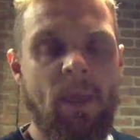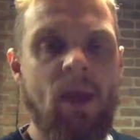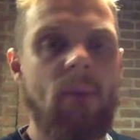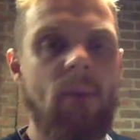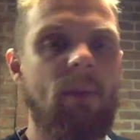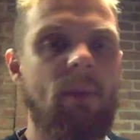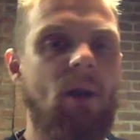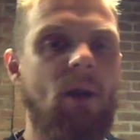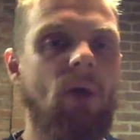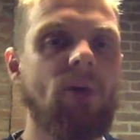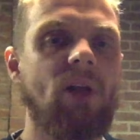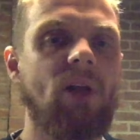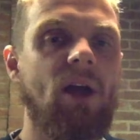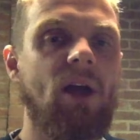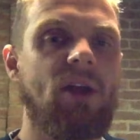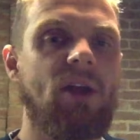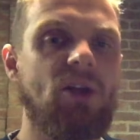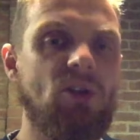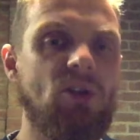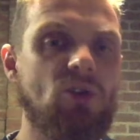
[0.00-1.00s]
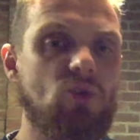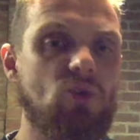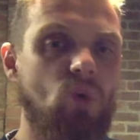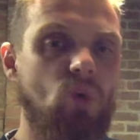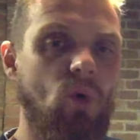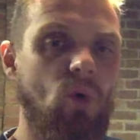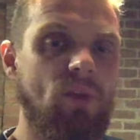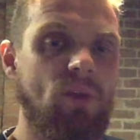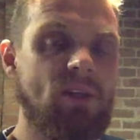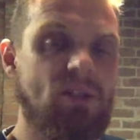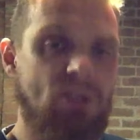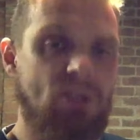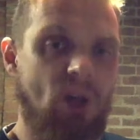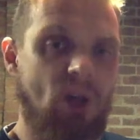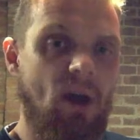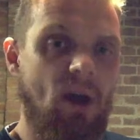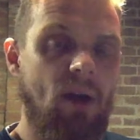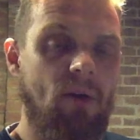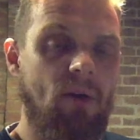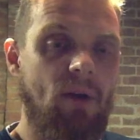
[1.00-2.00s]
But I would like you to draw this
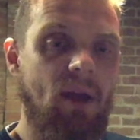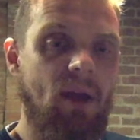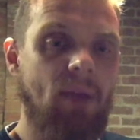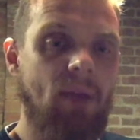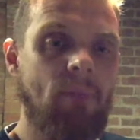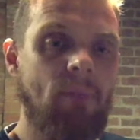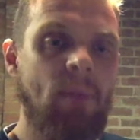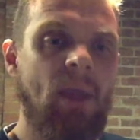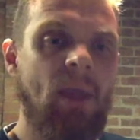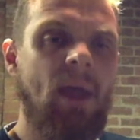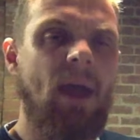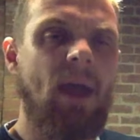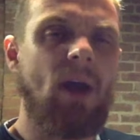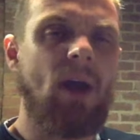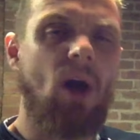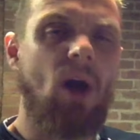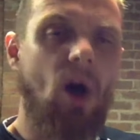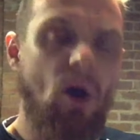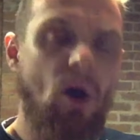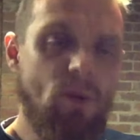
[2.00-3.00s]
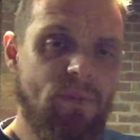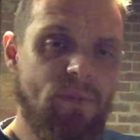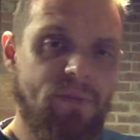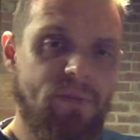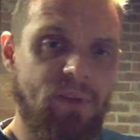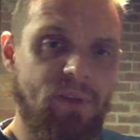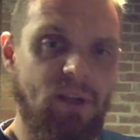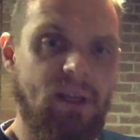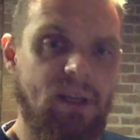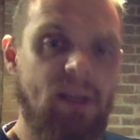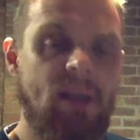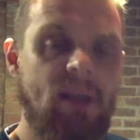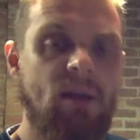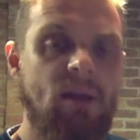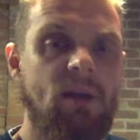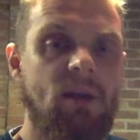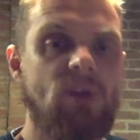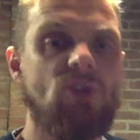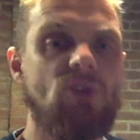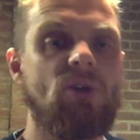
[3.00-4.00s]
diagram, and hopefully you